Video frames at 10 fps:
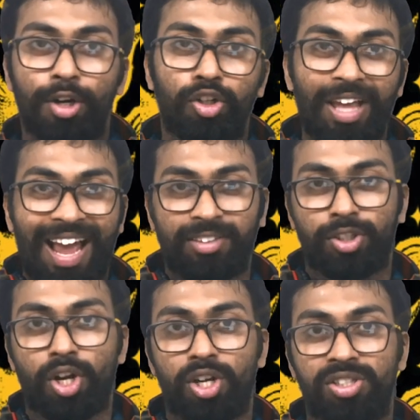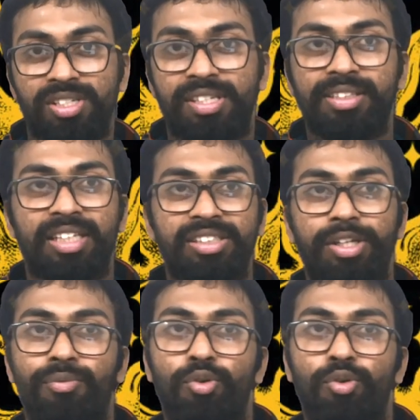to the astrologers, they just give you